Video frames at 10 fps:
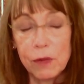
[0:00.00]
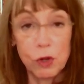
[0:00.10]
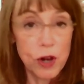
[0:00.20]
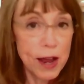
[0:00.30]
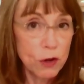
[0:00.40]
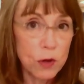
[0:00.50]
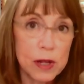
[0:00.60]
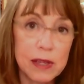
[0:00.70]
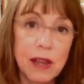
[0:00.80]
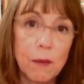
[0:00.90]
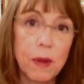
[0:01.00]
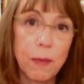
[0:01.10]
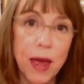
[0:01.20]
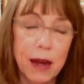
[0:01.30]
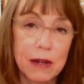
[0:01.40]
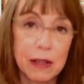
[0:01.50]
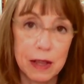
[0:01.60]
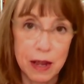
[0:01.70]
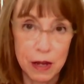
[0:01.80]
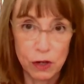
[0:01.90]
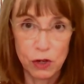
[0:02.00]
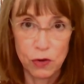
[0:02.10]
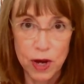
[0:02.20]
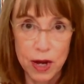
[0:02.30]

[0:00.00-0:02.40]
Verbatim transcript: which actually sent me back to the history.